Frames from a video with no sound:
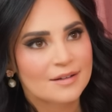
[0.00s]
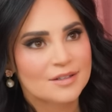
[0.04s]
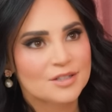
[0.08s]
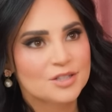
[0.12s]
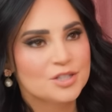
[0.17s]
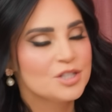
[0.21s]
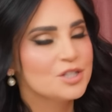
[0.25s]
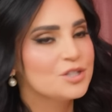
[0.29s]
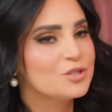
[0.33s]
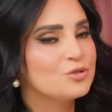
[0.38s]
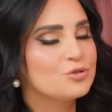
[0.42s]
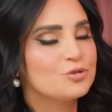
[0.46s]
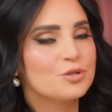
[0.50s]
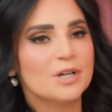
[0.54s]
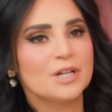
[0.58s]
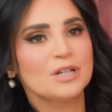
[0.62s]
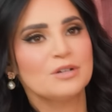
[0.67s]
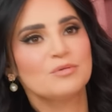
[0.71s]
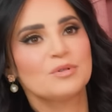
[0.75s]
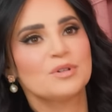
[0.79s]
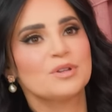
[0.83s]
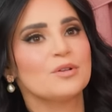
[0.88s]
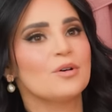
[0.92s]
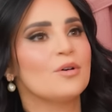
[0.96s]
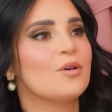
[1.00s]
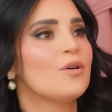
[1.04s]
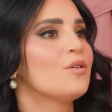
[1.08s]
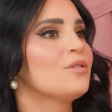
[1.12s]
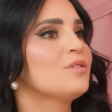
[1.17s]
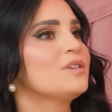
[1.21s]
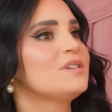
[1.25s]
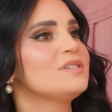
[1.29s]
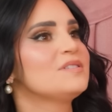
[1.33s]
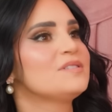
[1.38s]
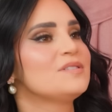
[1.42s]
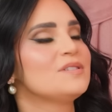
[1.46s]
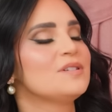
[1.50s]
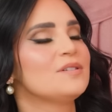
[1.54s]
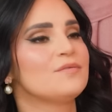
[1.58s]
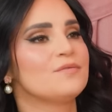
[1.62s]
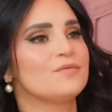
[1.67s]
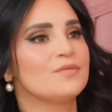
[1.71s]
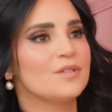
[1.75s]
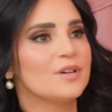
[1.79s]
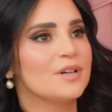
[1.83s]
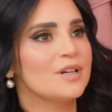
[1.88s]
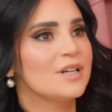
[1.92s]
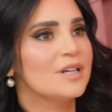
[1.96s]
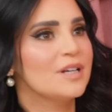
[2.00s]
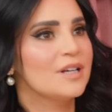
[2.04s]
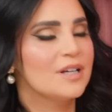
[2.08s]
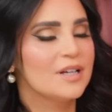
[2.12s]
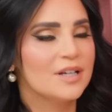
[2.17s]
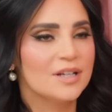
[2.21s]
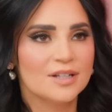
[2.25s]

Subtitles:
She's trained with all these different,